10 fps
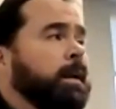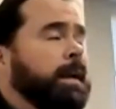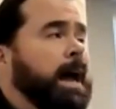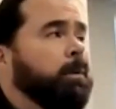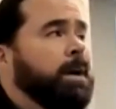
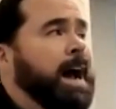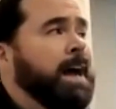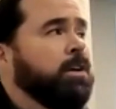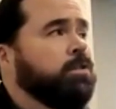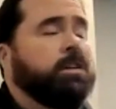Now we're
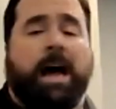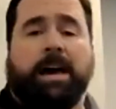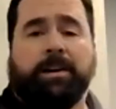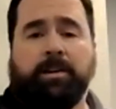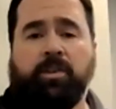not using
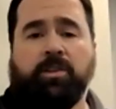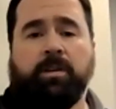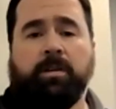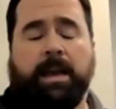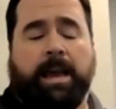lockers,
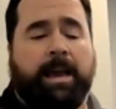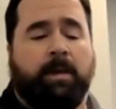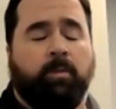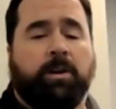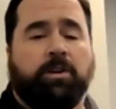
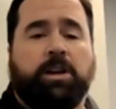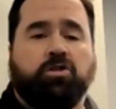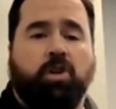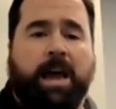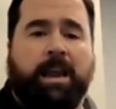and we're going to
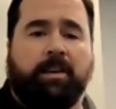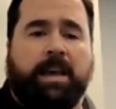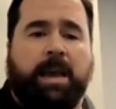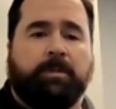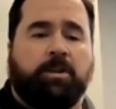try to
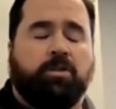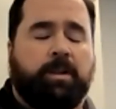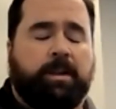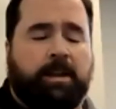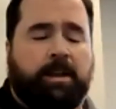keep
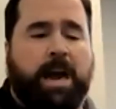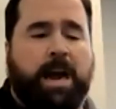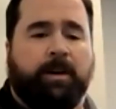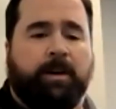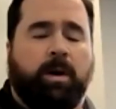the
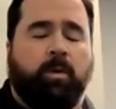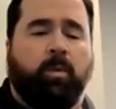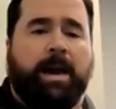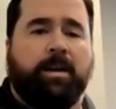traffic one way.